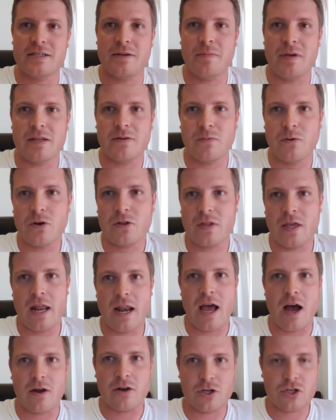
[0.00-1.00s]
I mean, work that
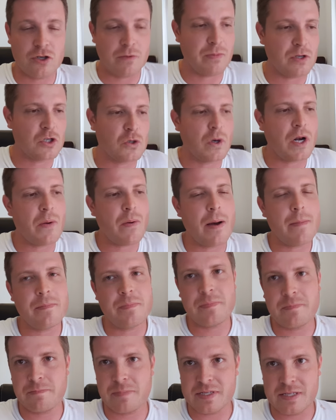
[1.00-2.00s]
out. It should be
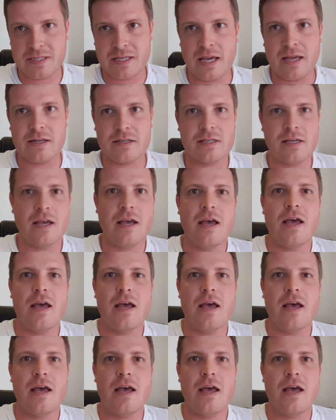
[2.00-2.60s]
21%